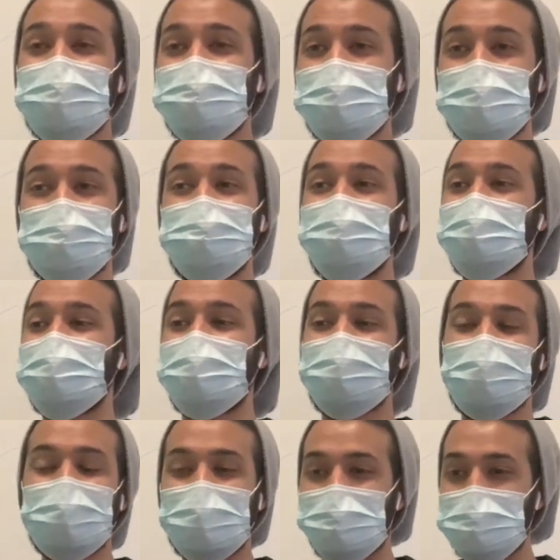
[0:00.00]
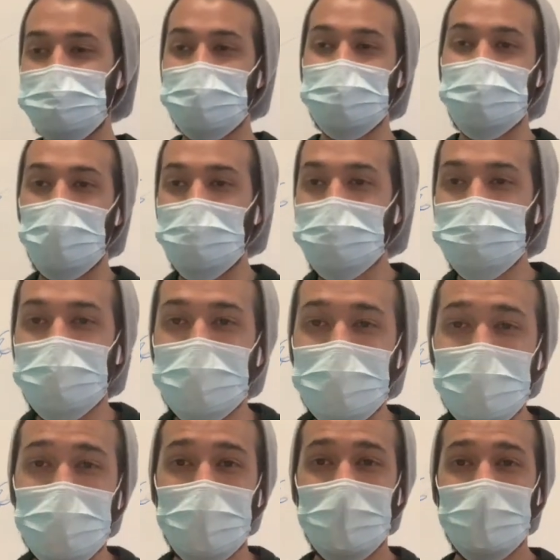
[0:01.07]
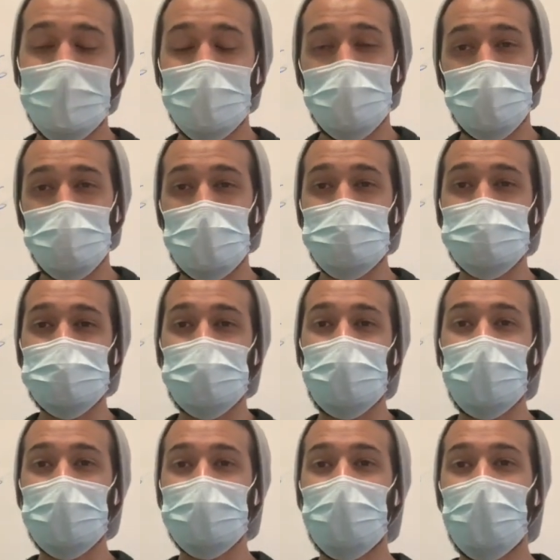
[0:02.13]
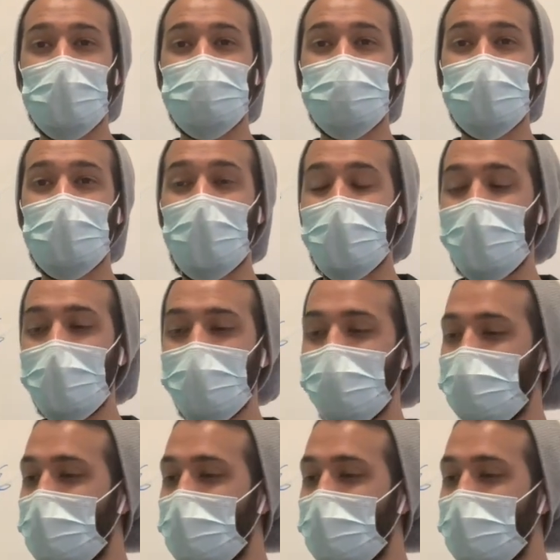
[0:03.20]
for some reason, like gives me a dopamine hit and I'm able to work harder and longer.